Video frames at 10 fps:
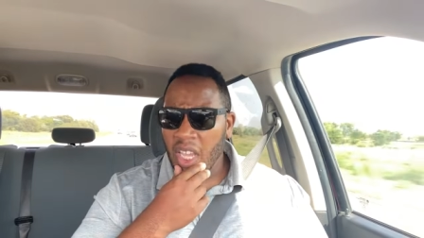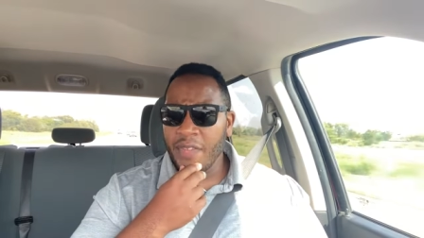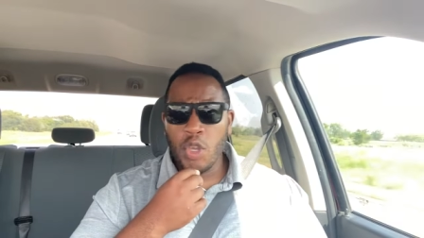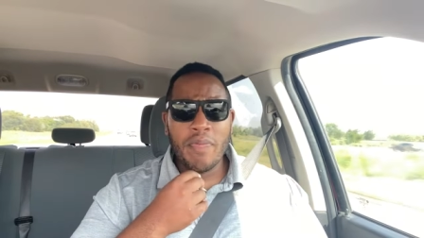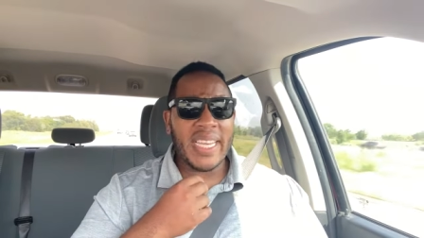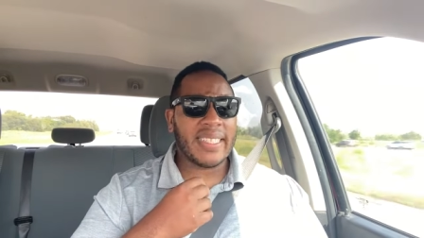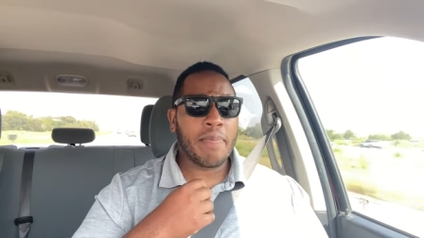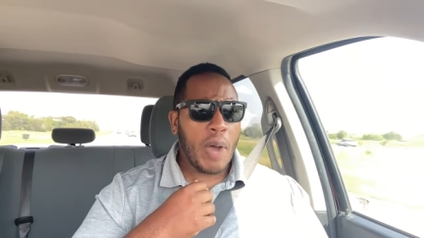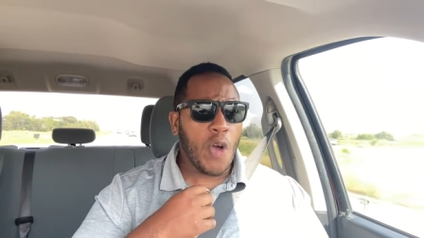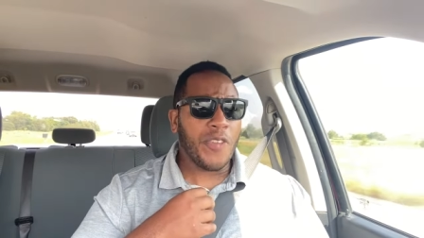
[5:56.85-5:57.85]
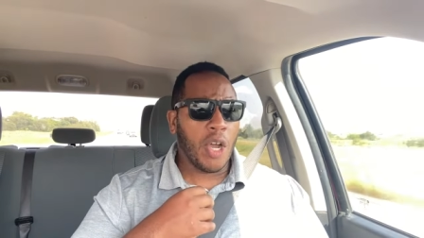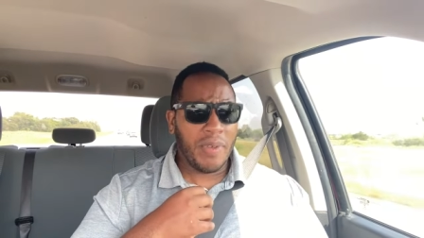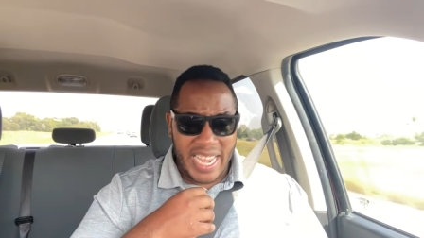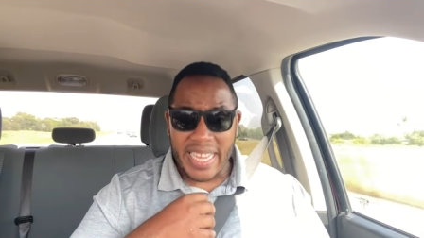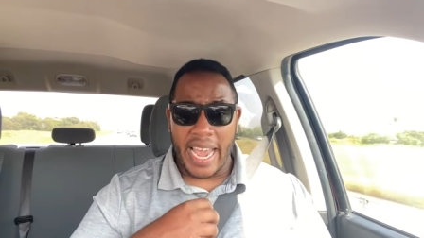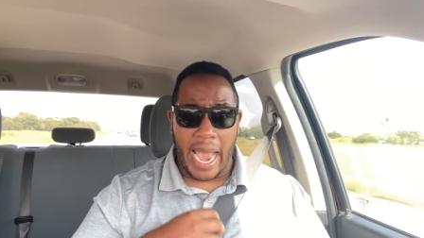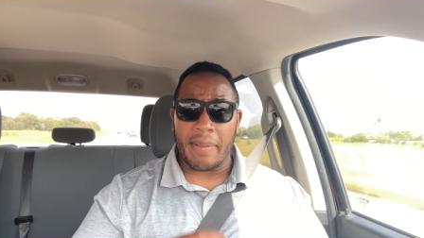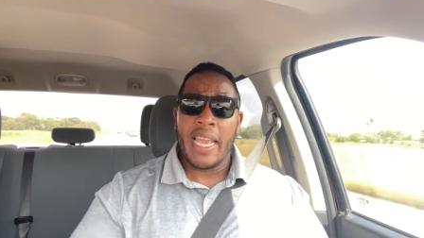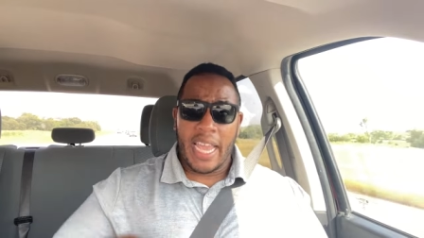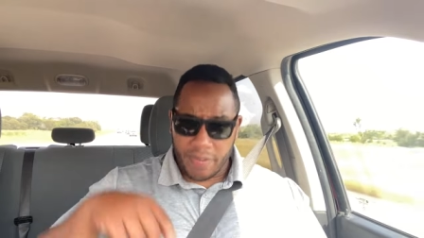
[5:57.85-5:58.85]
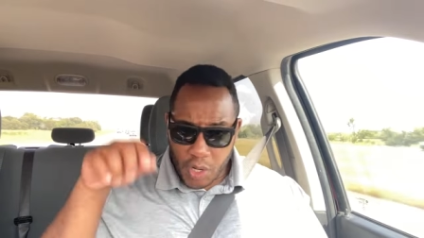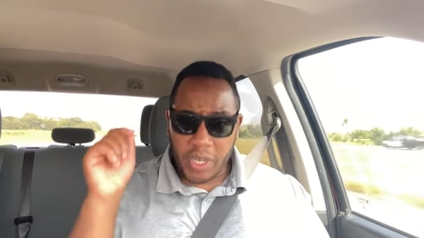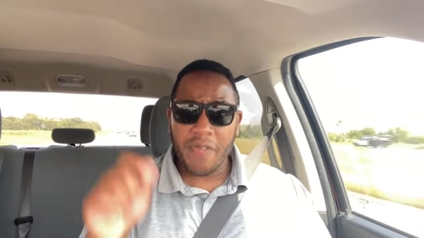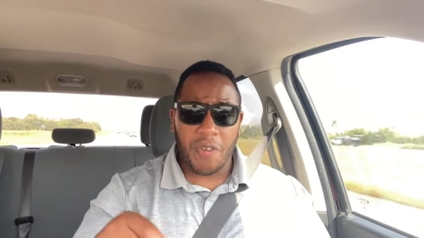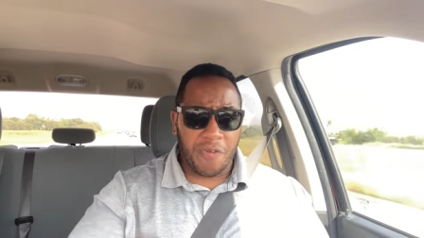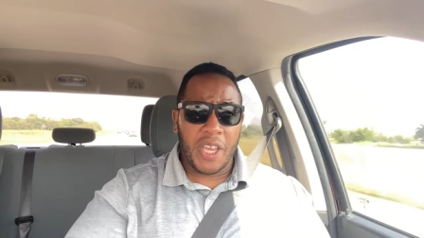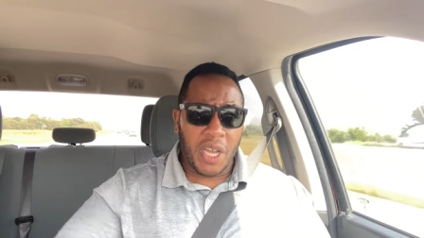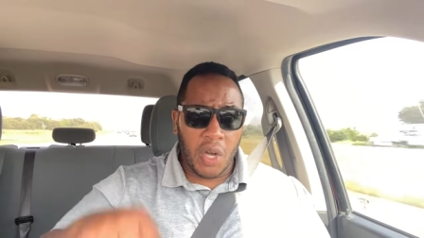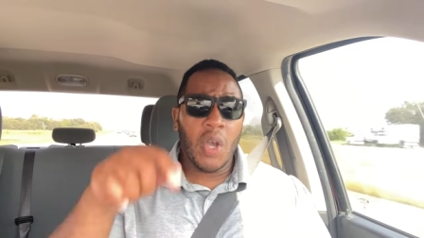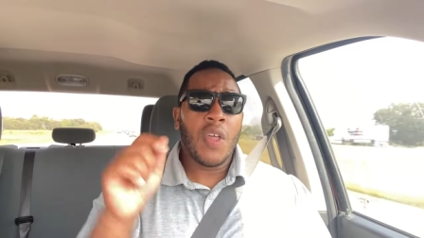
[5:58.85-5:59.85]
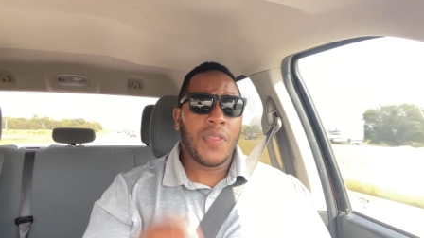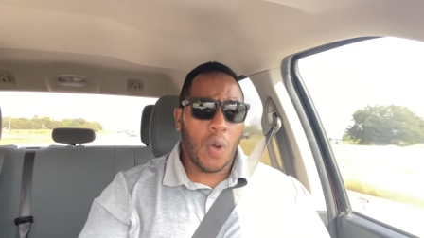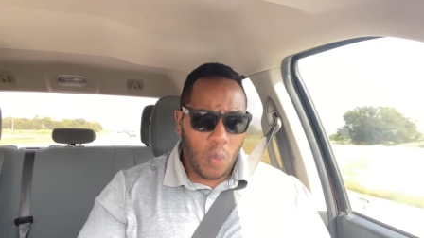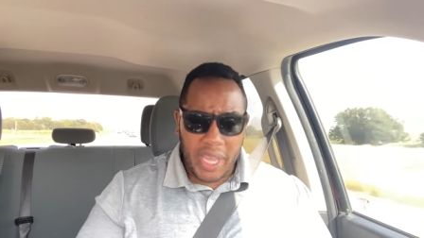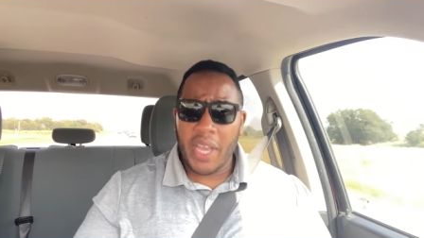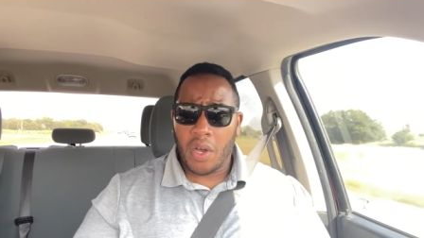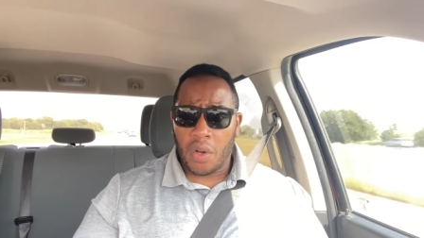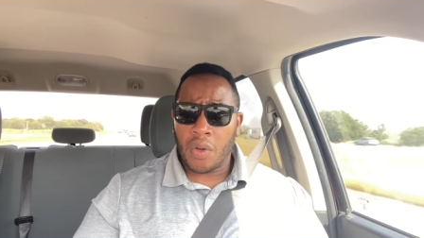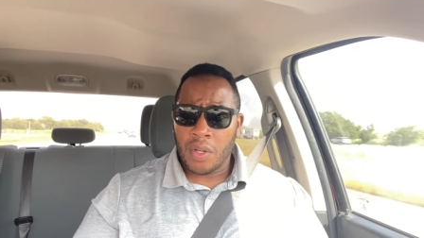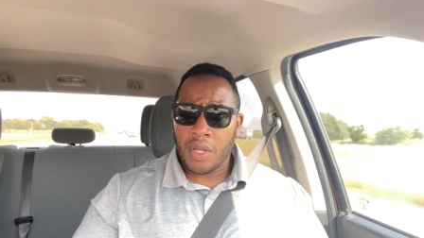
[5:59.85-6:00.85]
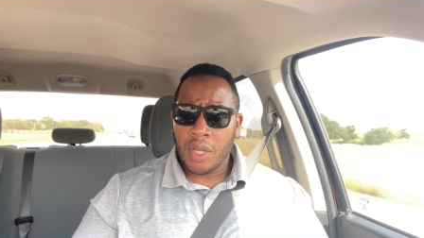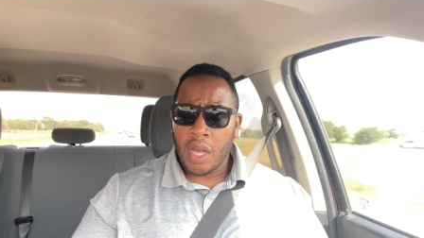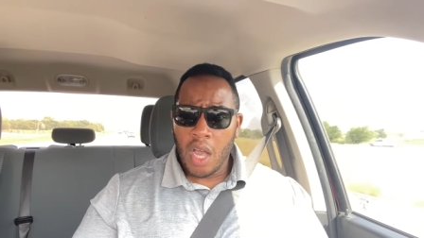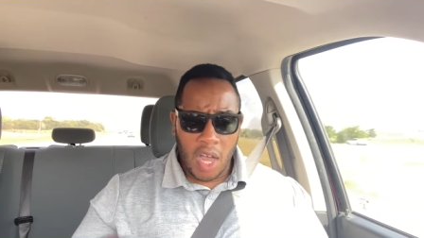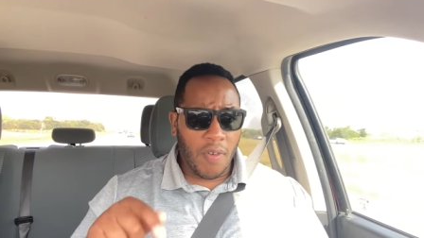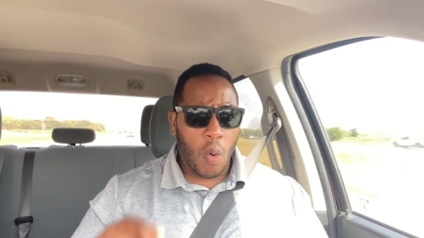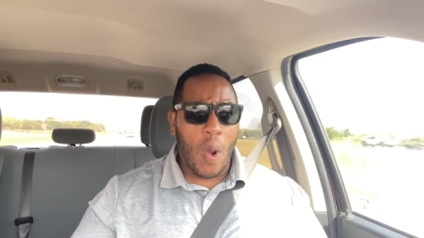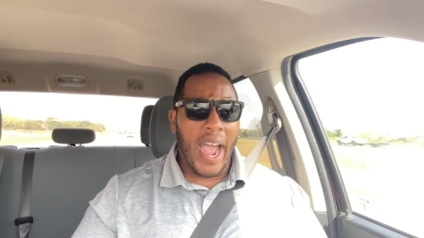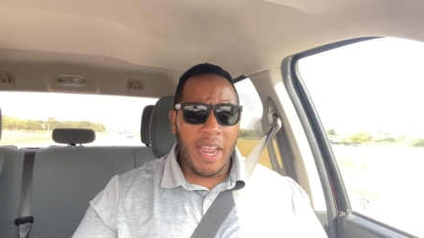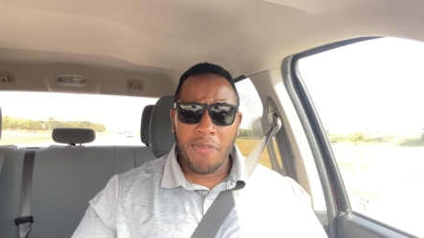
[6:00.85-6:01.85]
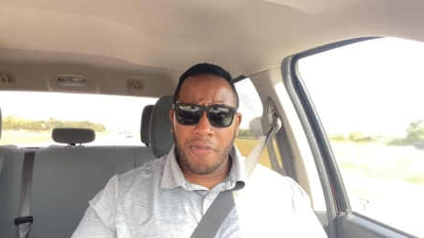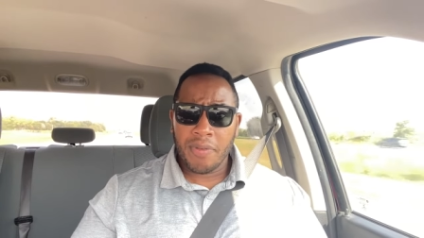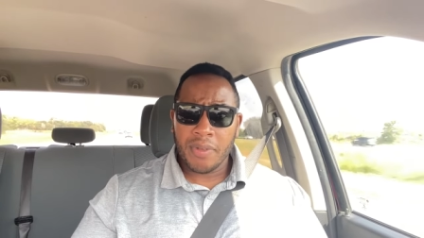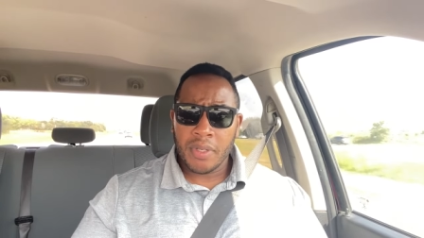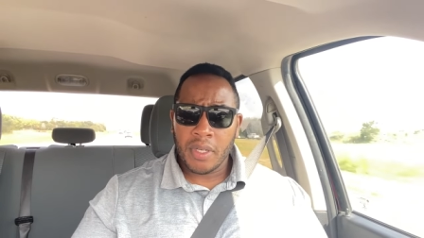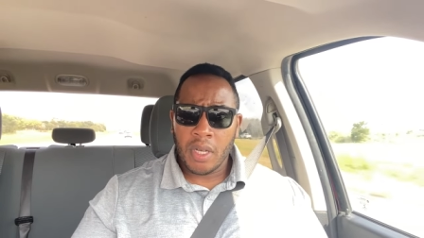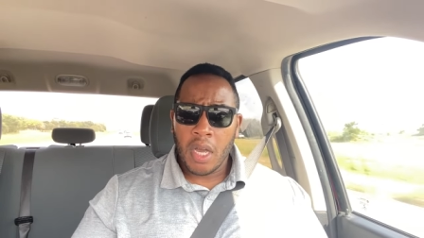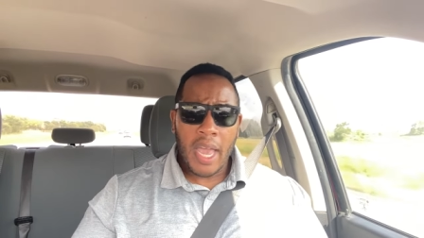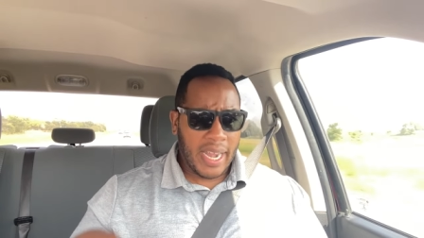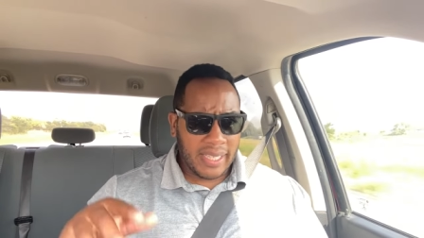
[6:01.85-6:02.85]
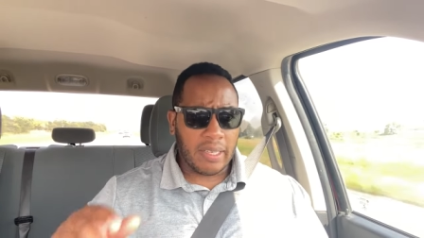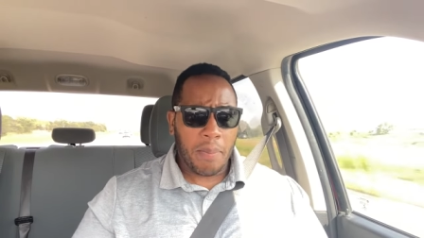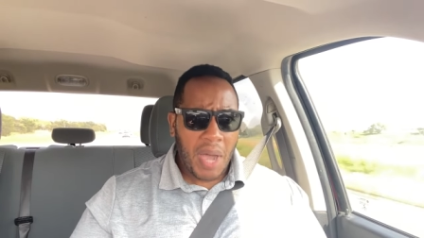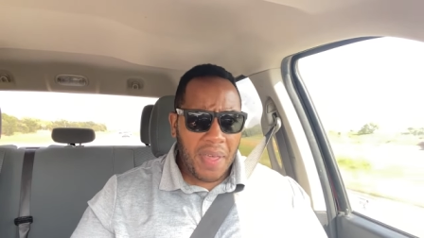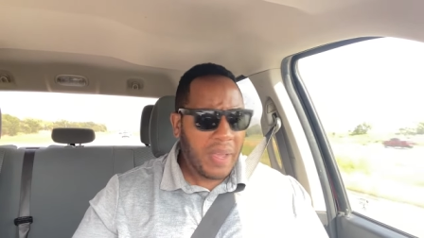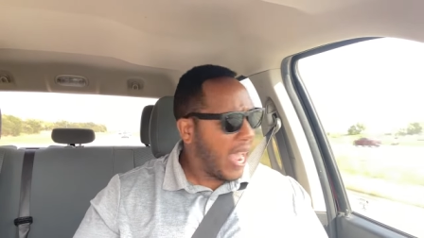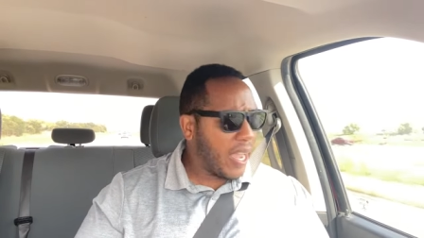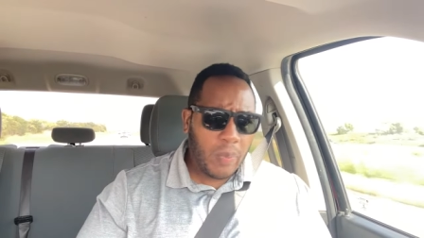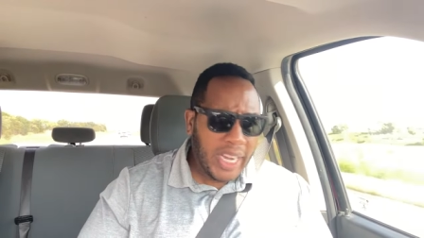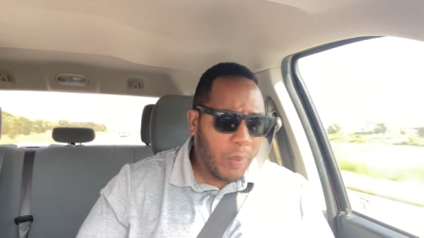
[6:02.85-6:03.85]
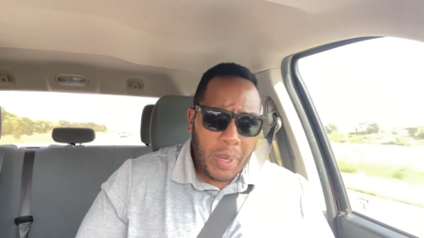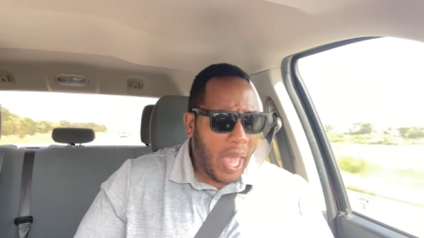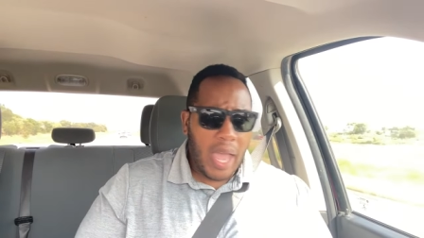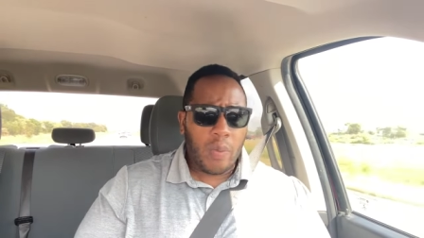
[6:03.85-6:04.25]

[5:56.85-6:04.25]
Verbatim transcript: If you missing both your kneecap, if you can fulfill the will of a wife and as a mother, hey, we, we, hey,